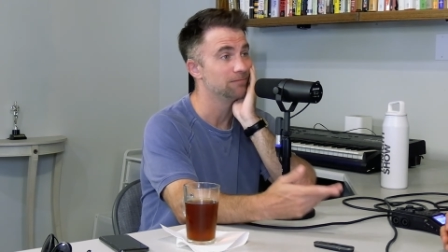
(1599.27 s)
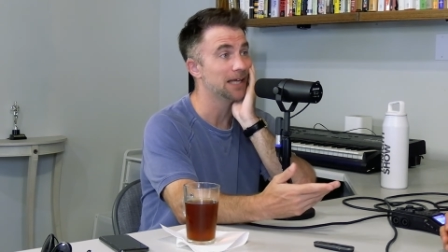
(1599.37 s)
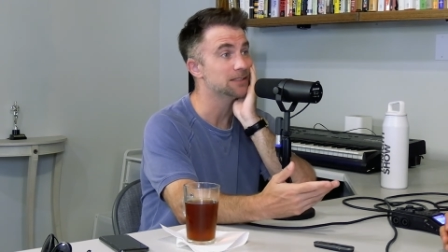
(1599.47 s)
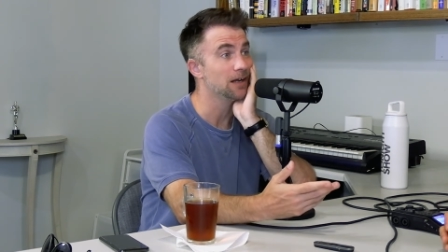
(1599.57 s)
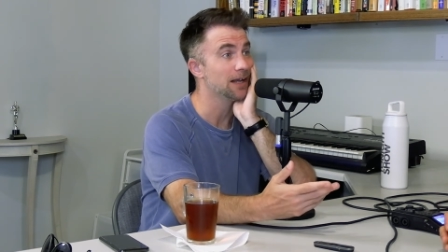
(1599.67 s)

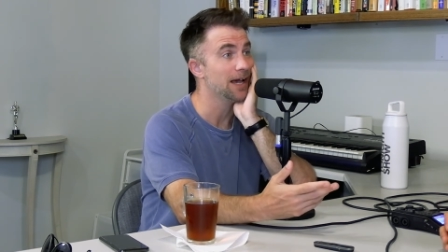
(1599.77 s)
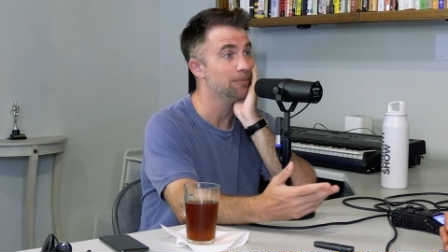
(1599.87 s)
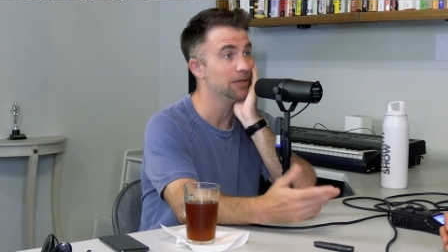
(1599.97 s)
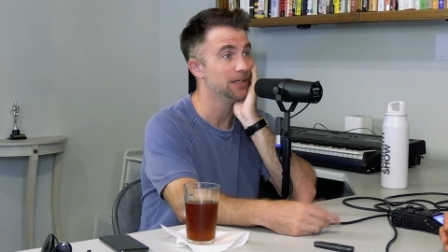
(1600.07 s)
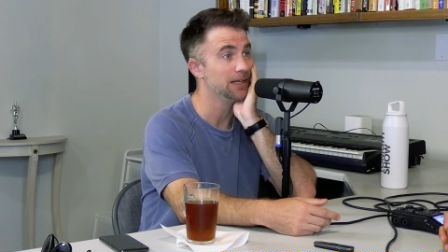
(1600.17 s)
That's not
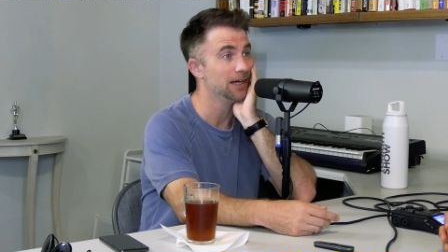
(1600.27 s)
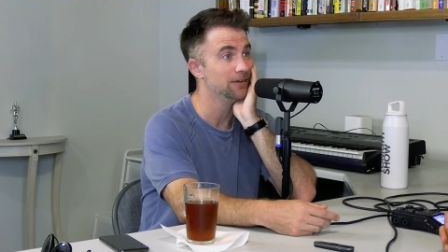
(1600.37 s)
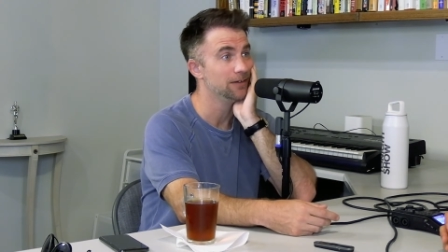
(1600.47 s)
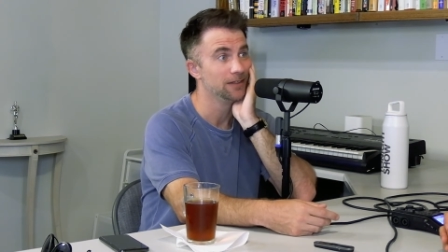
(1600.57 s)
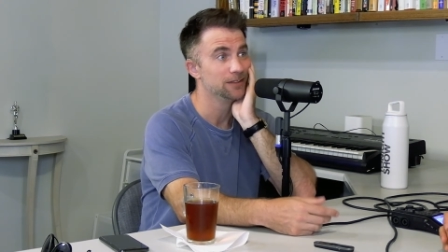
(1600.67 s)
happening
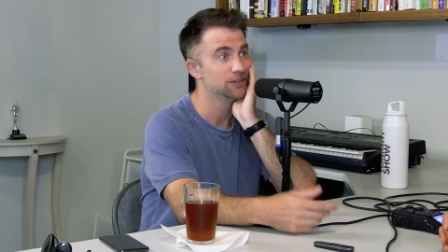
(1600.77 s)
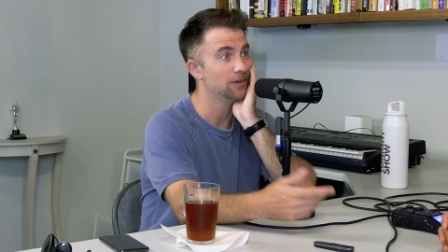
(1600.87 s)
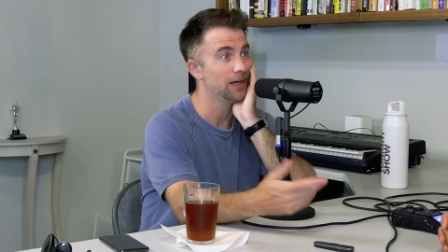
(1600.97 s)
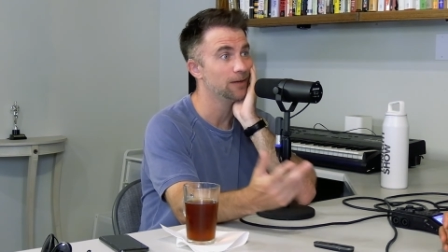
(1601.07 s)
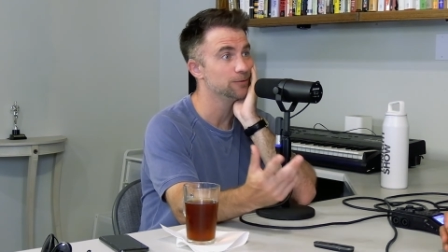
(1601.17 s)
now. So
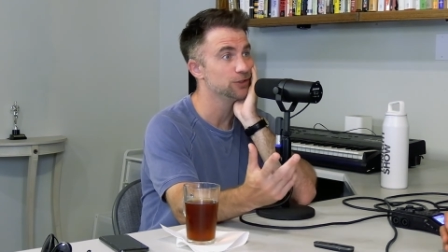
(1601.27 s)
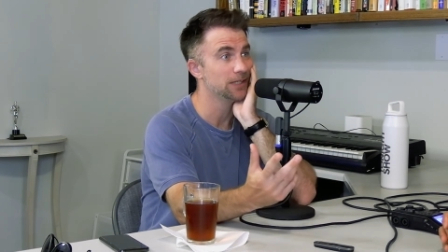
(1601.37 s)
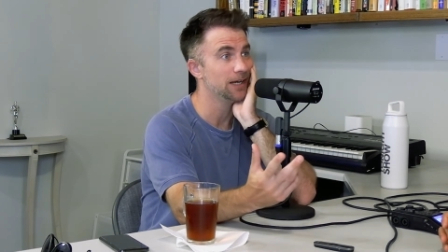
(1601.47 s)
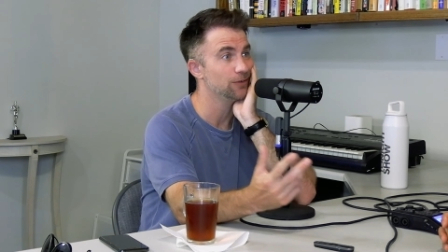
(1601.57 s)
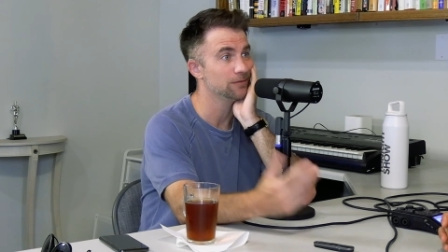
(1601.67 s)
now I'm just
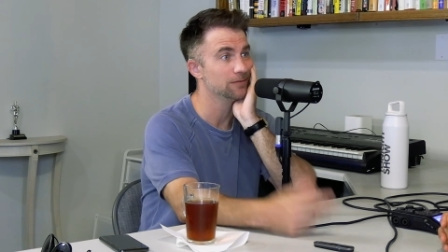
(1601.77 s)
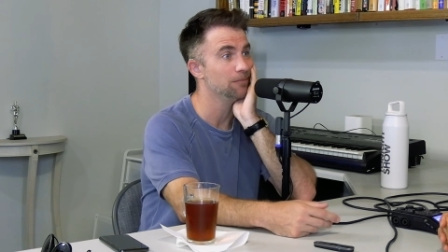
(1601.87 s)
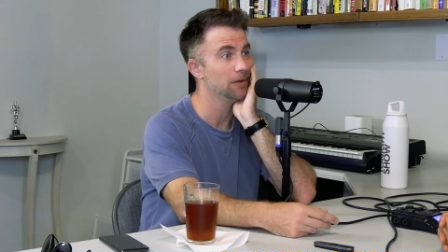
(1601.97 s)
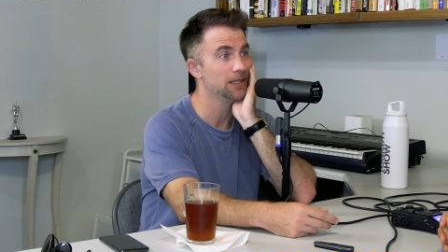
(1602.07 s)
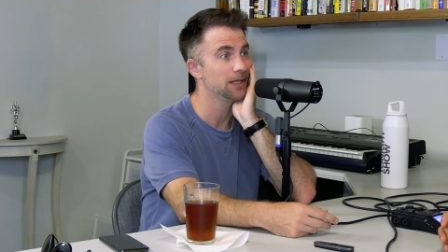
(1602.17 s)
out the
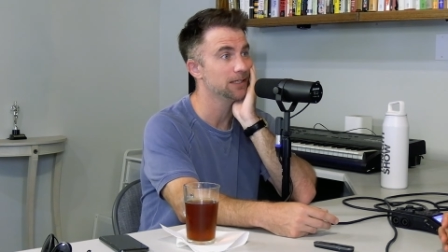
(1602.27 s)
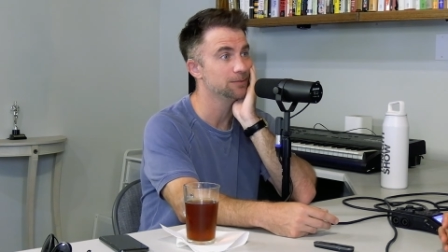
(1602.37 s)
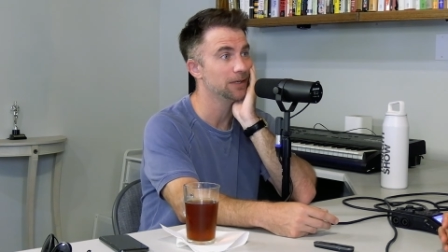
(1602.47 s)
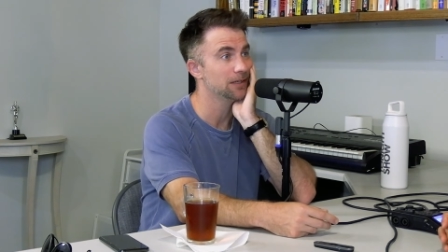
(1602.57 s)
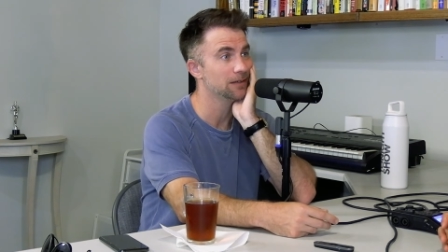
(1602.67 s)
money I
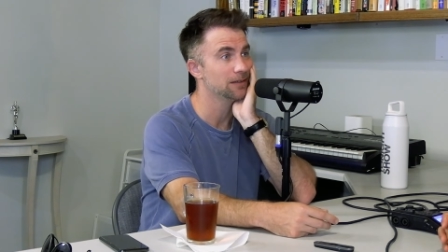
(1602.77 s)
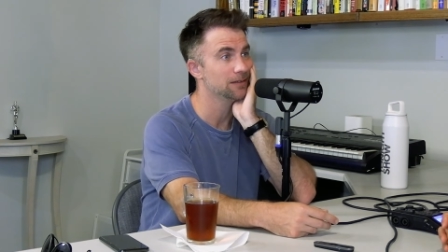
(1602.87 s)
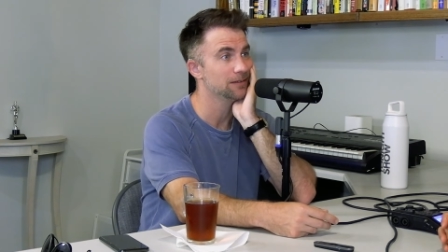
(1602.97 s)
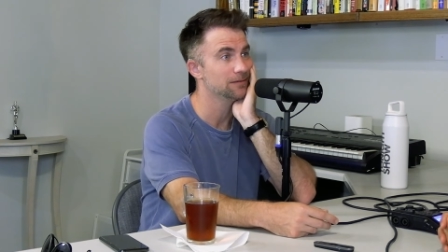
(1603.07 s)
spent on the